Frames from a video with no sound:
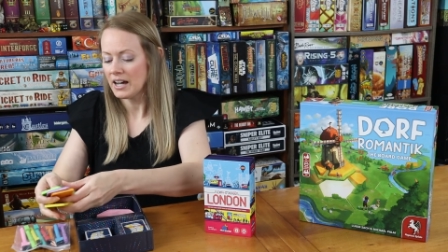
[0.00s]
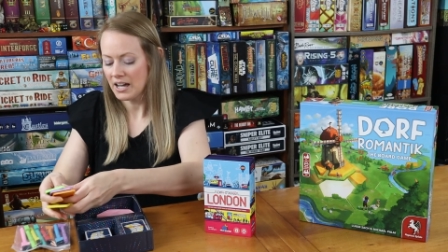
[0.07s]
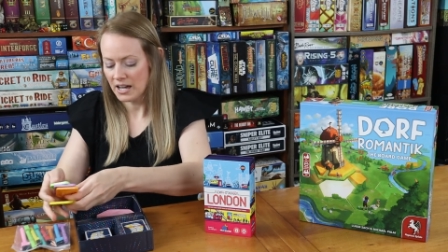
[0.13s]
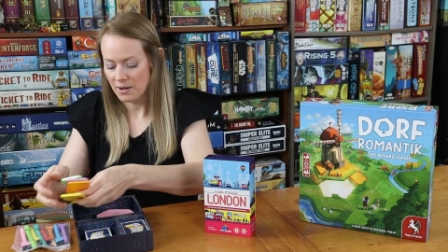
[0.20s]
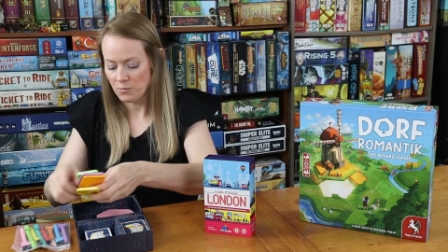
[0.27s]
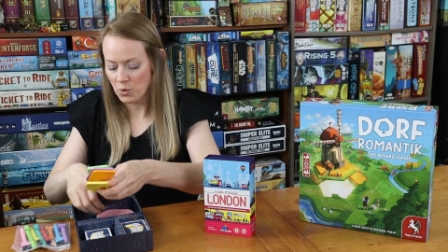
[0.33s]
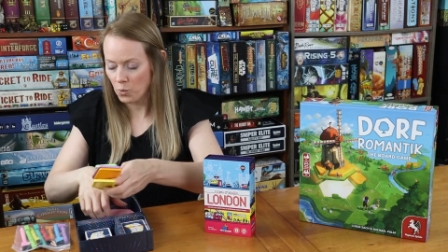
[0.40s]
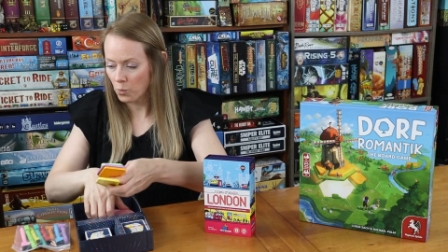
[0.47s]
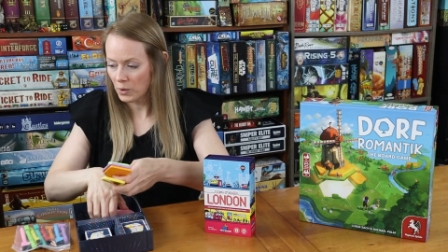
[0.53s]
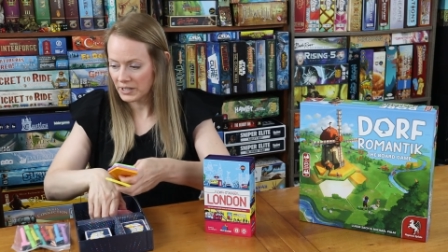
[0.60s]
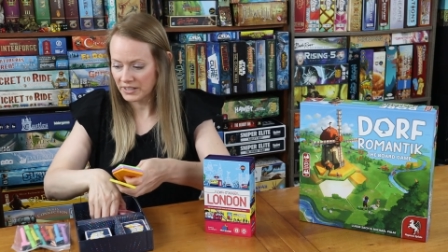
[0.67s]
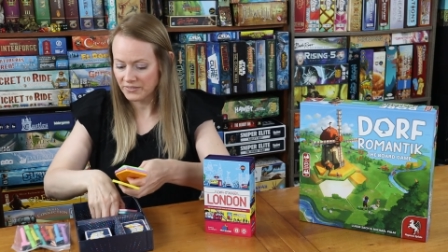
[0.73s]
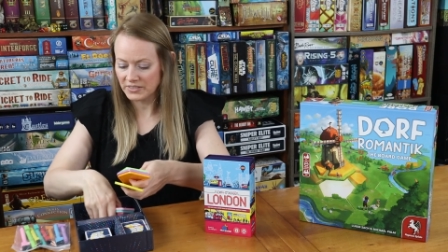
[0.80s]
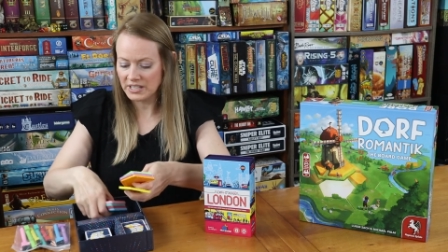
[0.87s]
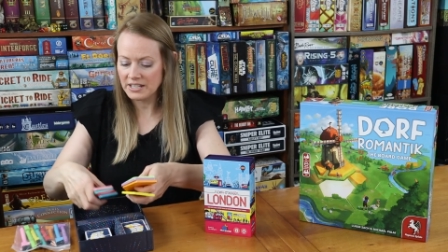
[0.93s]
um, one
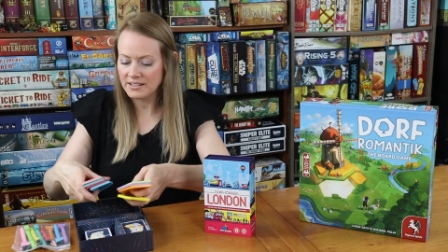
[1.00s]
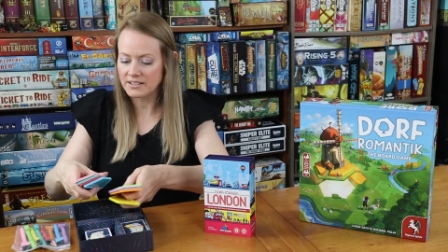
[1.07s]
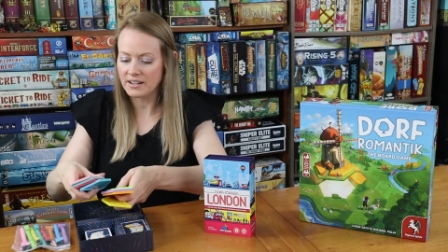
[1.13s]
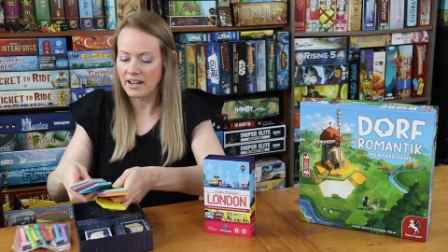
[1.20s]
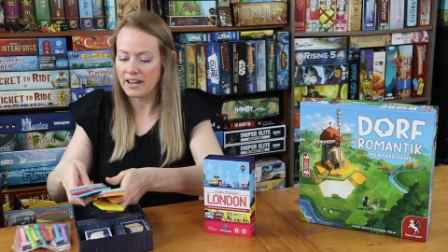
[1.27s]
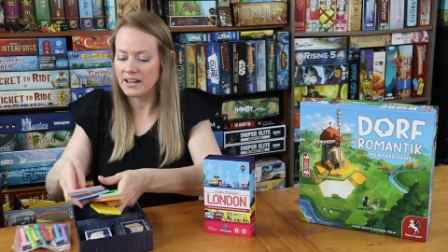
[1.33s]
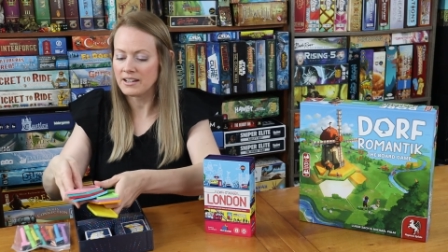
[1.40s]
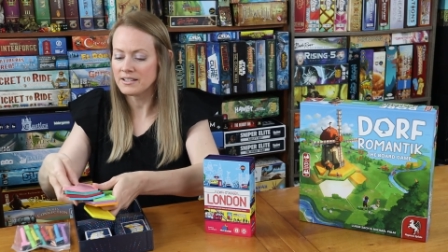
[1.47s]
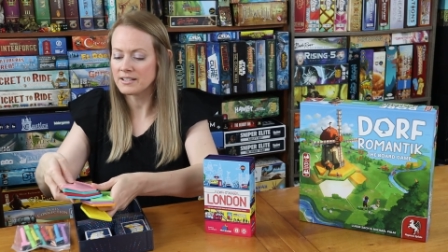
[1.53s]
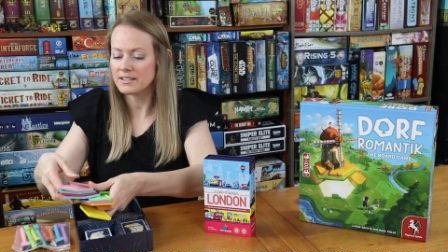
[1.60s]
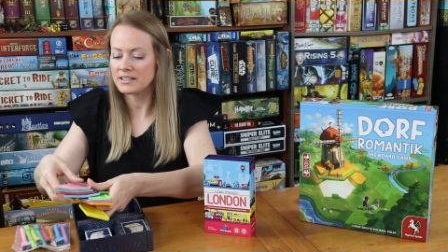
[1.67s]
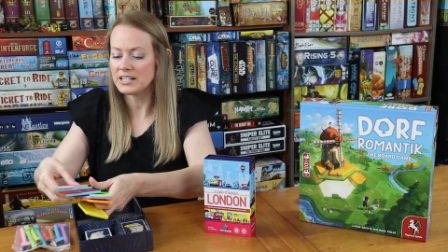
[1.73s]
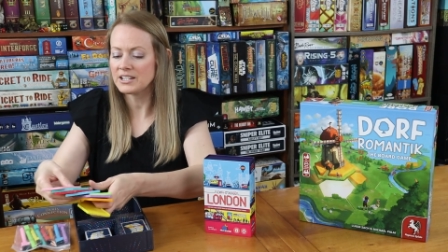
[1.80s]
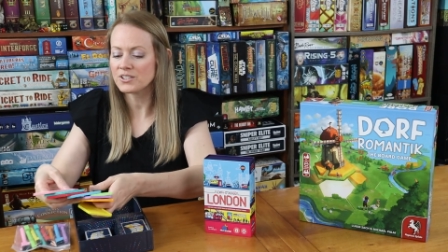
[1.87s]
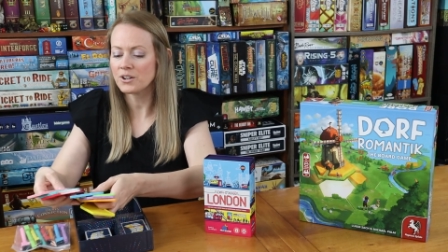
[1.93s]
of these guys.
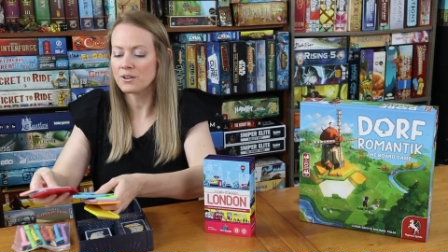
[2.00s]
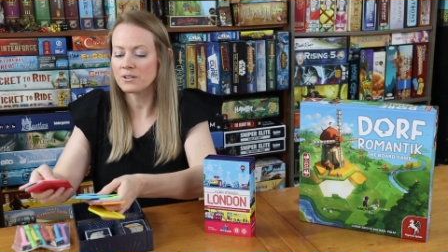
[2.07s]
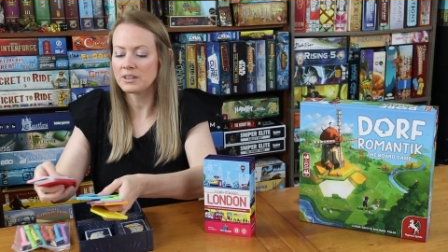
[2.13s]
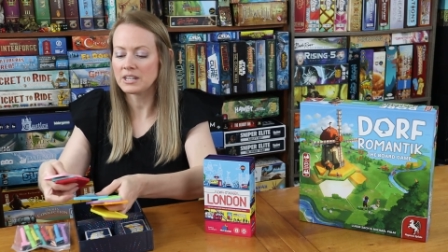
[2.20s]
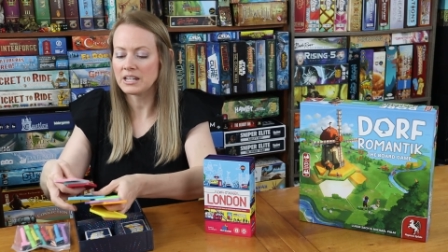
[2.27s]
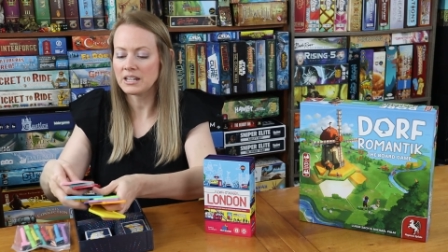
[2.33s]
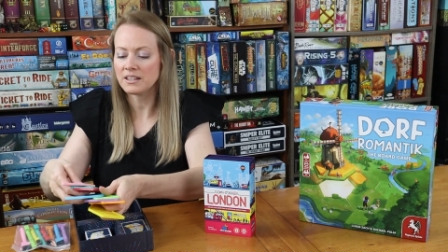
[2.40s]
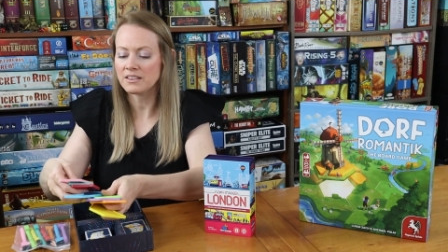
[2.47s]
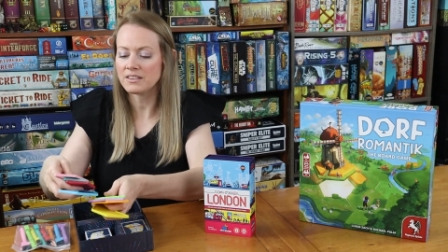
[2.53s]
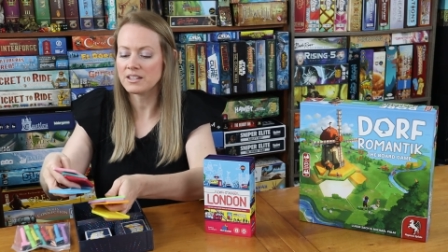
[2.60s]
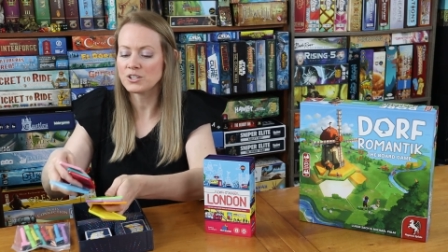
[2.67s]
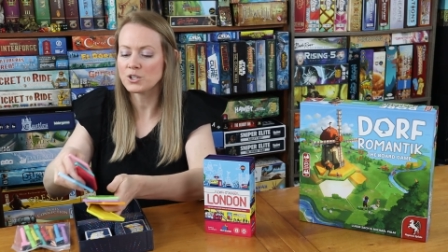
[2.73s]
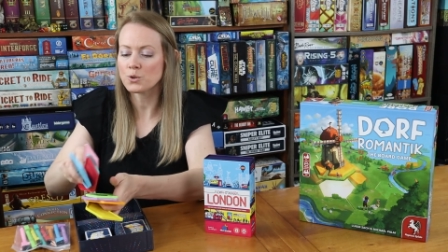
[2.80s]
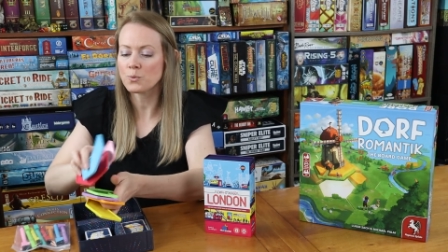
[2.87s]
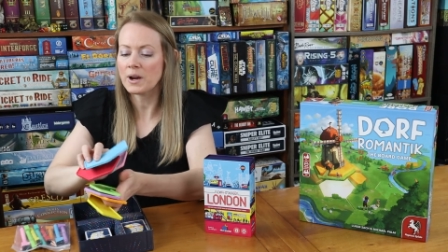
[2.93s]
These are the
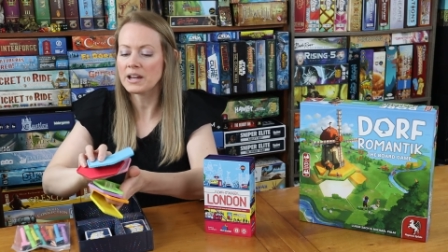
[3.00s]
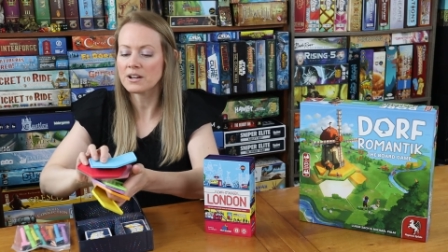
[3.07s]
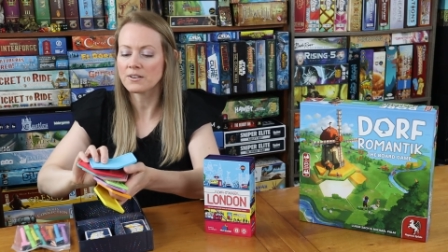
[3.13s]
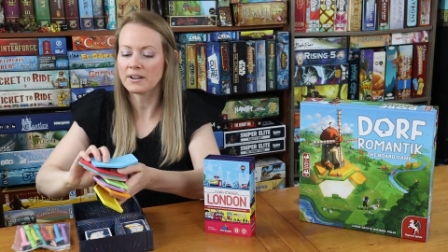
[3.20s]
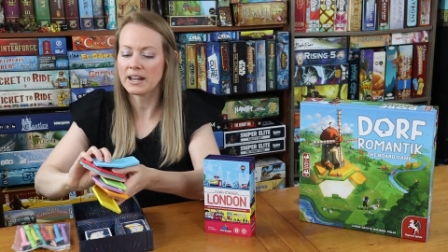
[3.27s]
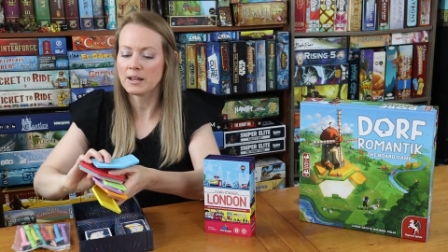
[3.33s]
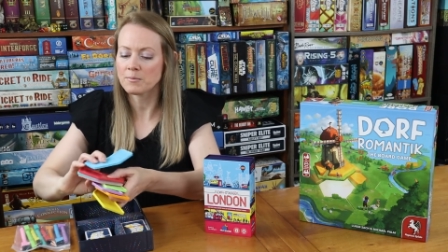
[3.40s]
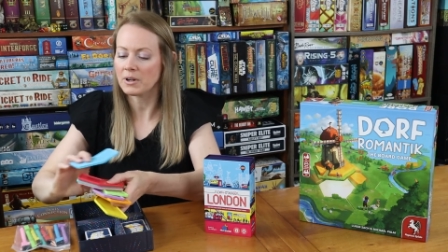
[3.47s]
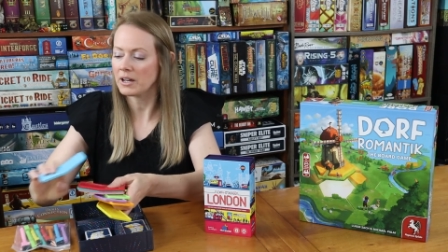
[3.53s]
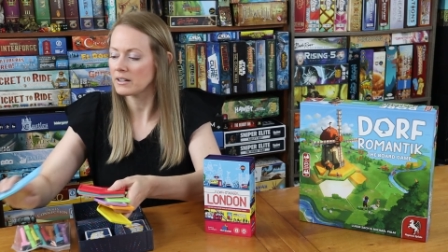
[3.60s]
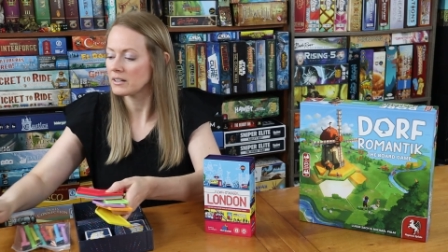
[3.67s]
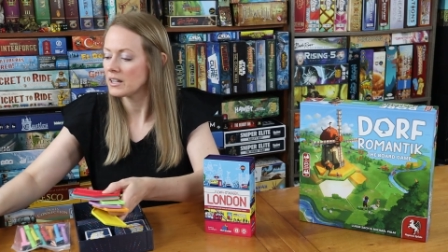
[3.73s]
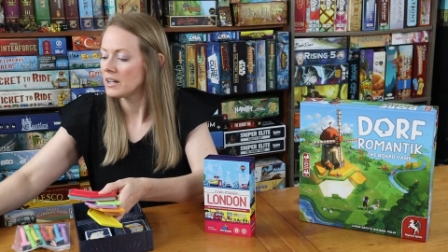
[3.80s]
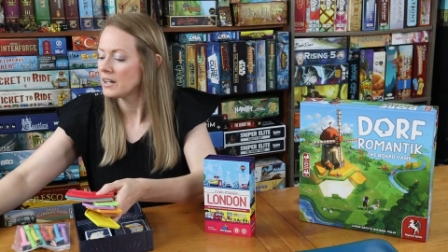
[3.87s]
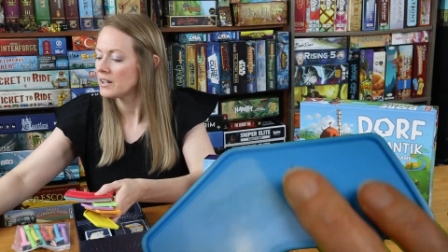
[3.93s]
things you write your name on.